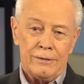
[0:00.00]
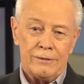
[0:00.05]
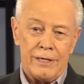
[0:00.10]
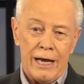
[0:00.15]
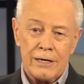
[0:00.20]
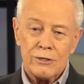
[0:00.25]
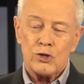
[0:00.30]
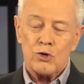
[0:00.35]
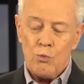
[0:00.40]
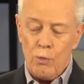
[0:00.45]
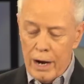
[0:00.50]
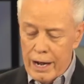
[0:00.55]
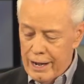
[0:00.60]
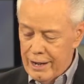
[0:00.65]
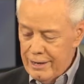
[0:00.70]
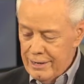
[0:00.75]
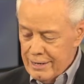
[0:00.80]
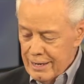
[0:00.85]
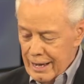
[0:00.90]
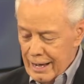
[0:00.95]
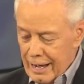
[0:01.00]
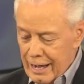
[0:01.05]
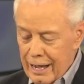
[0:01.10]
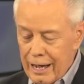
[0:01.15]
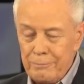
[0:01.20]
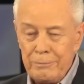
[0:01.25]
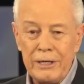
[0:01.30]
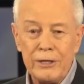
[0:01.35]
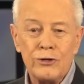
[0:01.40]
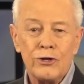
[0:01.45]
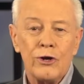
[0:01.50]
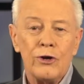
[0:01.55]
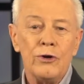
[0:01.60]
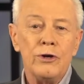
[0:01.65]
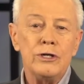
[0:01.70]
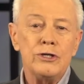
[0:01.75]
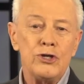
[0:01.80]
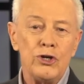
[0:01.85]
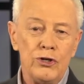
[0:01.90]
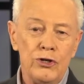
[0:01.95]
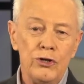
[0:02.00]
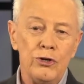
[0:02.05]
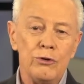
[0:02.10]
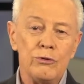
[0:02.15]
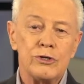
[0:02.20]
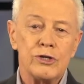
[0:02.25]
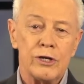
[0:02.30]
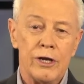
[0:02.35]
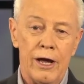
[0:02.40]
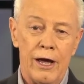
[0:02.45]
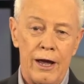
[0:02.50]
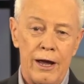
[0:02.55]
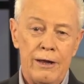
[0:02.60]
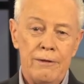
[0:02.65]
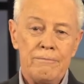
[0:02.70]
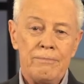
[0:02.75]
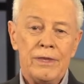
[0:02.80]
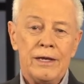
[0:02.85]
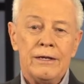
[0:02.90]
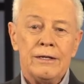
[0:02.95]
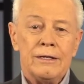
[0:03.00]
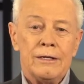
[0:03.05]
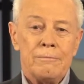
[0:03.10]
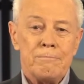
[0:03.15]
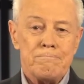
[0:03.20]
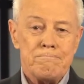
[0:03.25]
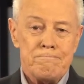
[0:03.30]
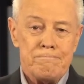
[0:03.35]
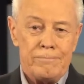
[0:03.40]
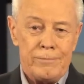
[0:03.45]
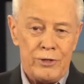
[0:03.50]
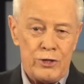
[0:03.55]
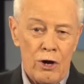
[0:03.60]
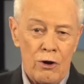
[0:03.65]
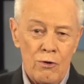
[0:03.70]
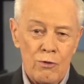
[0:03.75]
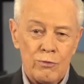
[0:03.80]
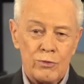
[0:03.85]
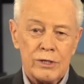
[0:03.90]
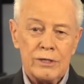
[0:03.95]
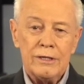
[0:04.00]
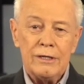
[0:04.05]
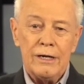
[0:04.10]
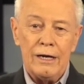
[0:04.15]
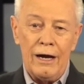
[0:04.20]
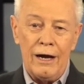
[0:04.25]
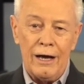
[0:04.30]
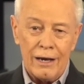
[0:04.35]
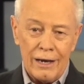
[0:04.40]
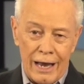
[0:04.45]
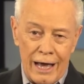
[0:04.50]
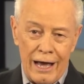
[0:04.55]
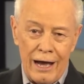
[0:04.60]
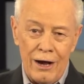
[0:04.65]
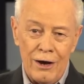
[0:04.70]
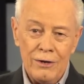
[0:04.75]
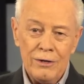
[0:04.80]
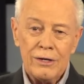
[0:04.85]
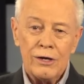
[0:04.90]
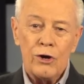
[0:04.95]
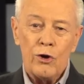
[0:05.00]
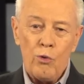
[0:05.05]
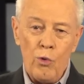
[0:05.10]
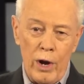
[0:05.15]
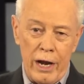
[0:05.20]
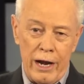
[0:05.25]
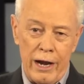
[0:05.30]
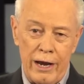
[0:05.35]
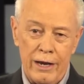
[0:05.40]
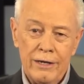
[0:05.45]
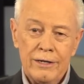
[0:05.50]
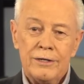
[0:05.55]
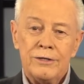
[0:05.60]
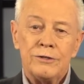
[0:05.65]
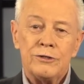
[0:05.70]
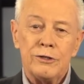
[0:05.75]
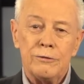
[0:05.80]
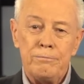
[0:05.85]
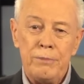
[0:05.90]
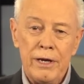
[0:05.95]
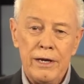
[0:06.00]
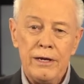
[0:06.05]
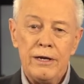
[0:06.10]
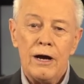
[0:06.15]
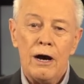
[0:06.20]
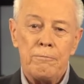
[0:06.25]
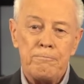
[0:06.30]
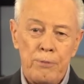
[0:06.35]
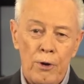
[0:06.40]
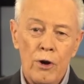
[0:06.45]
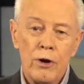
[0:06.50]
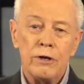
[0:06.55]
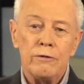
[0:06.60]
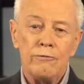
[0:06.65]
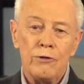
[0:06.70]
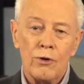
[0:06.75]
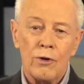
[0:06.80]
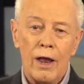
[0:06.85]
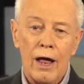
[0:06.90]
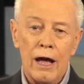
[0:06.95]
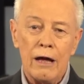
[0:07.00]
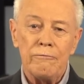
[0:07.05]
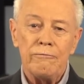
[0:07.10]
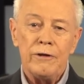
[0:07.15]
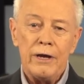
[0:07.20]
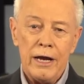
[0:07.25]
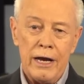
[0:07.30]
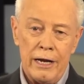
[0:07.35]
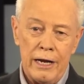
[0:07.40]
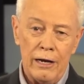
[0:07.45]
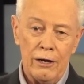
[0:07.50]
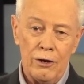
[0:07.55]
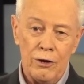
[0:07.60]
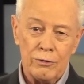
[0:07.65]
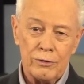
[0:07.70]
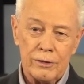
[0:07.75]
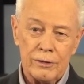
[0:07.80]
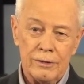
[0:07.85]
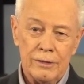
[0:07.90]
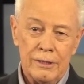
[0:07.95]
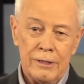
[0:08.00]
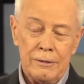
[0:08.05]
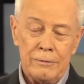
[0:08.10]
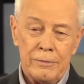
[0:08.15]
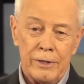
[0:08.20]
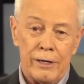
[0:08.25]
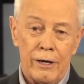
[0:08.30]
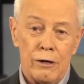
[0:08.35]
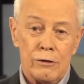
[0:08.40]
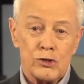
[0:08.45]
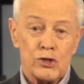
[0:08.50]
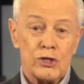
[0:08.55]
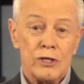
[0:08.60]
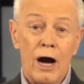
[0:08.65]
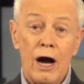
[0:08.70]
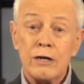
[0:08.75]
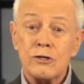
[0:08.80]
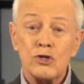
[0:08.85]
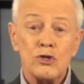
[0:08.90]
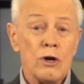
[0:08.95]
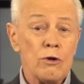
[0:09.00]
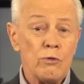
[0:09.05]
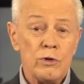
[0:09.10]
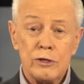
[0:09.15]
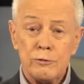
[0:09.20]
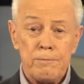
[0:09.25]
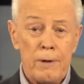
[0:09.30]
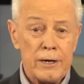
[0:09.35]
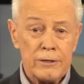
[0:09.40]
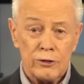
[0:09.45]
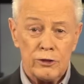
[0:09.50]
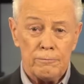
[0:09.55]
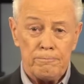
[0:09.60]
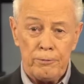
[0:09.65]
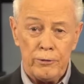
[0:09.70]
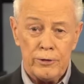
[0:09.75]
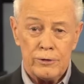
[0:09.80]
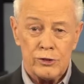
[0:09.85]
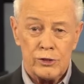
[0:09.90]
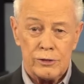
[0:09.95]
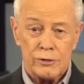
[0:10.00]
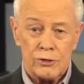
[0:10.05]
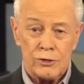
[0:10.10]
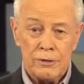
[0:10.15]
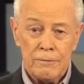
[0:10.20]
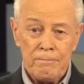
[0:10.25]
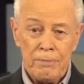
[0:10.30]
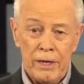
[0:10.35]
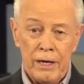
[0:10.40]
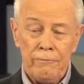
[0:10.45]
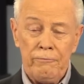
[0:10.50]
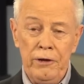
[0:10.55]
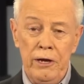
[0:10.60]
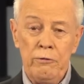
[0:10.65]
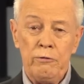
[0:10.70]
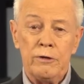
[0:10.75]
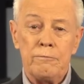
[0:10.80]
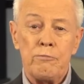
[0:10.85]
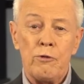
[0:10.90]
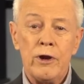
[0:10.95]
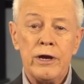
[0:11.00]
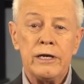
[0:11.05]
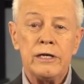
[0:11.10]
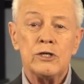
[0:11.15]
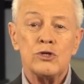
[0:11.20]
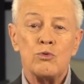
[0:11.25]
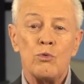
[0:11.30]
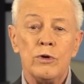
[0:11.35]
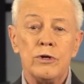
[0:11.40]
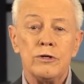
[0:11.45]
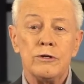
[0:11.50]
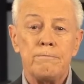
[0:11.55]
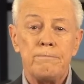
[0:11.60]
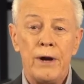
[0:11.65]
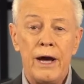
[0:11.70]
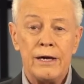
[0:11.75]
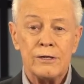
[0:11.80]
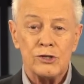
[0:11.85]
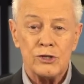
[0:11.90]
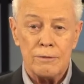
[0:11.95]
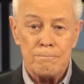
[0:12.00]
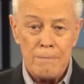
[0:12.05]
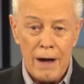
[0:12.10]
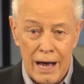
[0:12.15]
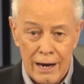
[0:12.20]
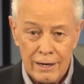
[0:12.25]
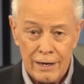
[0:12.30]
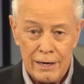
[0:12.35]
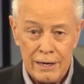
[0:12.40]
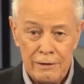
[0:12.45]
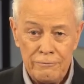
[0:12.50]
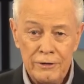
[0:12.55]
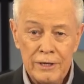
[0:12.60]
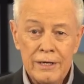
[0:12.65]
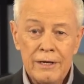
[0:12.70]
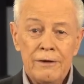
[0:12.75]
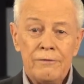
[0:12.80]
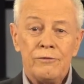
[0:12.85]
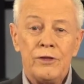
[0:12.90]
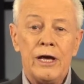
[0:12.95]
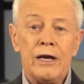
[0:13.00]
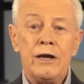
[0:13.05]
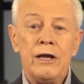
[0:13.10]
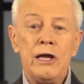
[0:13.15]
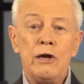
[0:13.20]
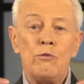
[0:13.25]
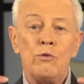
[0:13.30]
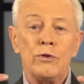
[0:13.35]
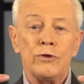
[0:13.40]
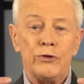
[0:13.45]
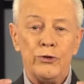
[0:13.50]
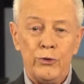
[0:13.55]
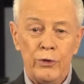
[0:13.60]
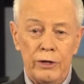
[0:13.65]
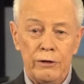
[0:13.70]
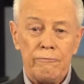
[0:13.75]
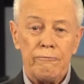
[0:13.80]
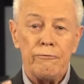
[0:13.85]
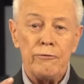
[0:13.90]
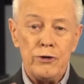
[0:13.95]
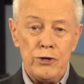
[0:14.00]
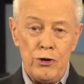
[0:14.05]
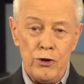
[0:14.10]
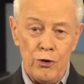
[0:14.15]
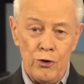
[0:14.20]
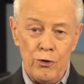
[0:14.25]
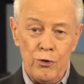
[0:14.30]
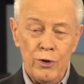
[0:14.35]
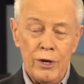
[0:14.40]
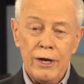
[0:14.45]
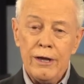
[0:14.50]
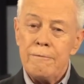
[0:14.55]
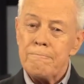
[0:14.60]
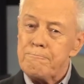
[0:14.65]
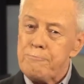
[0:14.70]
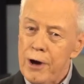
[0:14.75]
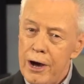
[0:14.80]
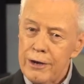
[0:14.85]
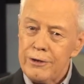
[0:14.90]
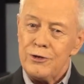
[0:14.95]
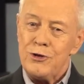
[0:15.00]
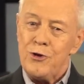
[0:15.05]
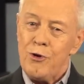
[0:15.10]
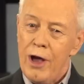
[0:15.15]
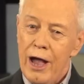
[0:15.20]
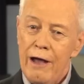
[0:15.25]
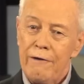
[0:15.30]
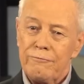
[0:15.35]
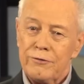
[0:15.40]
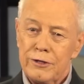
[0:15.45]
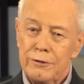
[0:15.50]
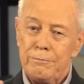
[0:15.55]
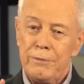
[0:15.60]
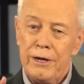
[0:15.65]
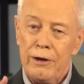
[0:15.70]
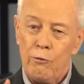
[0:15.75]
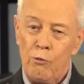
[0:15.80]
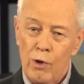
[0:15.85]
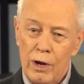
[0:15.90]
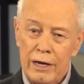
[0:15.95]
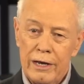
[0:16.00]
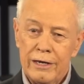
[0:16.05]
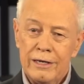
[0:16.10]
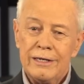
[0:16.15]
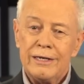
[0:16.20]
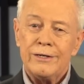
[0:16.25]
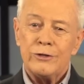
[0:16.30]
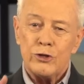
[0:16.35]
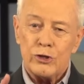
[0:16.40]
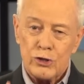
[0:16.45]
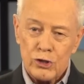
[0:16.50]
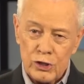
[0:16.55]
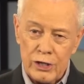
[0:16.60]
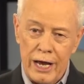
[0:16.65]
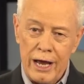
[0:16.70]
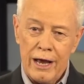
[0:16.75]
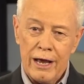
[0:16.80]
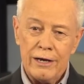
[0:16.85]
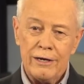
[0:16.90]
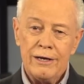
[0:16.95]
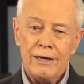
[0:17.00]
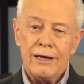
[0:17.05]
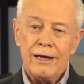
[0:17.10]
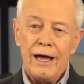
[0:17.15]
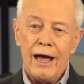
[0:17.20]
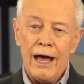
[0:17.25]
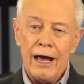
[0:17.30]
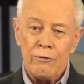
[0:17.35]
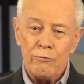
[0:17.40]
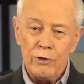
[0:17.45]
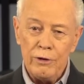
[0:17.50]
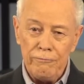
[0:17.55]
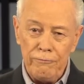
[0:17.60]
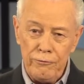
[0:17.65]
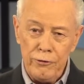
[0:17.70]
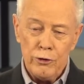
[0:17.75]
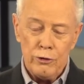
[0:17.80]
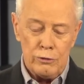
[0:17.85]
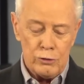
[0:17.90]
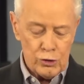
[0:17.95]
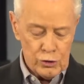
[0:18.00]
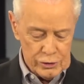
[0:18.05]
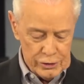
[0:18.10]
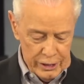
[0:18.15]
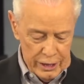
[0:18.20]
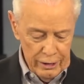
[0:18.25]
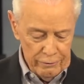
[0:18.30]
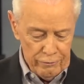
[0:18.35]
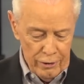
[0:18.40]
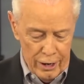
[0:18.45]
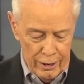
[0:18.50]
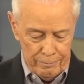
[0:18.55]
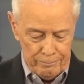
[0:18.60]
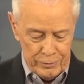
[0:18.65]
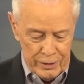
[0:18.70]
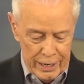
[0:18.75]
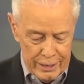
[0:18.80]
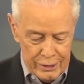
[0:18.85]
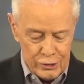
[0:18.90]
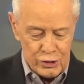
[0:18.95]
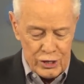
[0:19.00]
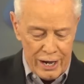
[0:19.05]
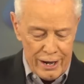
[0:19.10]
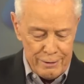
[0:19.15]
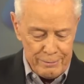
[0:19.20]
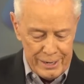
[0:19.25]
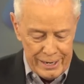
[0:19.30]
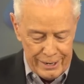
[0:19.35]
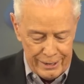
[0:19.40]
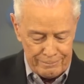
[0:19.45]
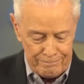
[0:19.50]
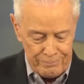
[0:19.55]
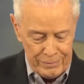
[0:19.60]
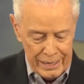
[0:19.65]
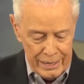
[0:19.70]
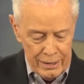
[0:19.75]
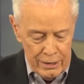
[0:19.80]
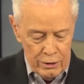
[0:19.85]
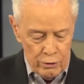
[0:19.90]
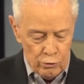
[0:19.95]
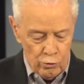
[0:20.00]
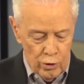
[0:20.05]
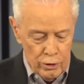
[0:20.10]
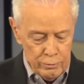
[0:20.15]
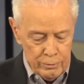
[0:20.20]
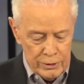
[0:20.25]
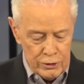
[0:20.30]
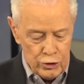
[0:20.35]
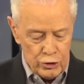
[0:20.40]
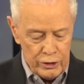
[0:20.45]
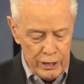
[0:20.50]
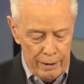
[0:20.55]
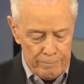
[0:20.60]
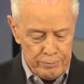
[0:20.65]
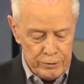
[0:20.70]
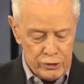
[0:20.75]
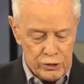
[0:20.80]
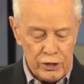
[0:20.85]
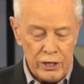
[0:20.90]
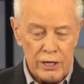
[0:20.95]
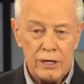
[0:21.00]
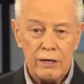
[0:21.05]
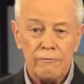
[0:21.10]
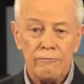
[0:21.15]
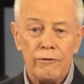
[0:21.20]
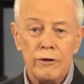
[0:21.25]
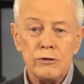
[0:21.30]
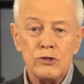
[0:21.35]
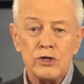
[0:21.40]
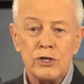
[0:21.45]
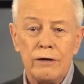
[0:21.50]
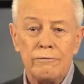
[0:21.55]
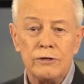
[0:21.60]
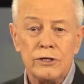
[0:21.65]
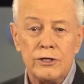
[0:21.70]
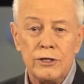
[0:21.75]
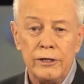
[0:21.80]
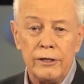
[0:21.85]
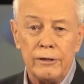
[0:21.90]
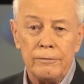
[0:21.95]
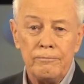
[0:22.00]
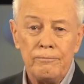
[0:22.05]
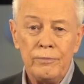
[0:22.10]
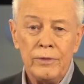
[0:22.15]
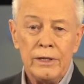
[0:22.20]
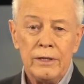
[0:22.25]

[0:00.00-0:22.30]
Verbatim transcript: That's why I'm encouraging you today don't allow quitting to be a part of your life any longer because God's no respecter of persons. If He would bring His word to pass in my life, then He will do it for you. But you have to be willing to stand and refuse to give up. Can you say amen? Romans chapter 10 and verse 17.